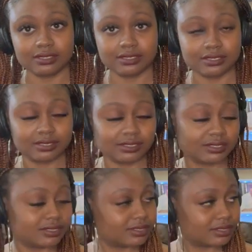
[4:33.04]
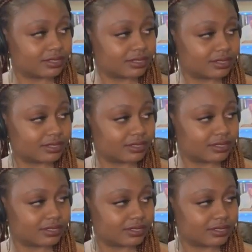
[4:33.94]

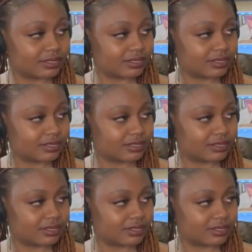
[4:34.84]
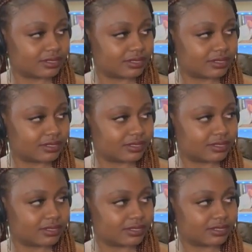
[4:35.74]

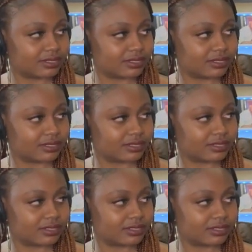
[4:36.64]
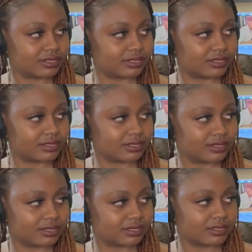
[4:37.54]

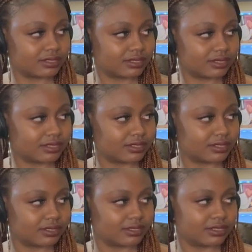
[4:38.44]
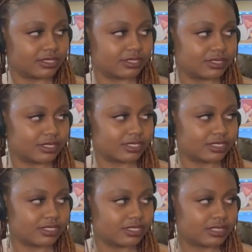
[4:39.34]
The person shown says nothing.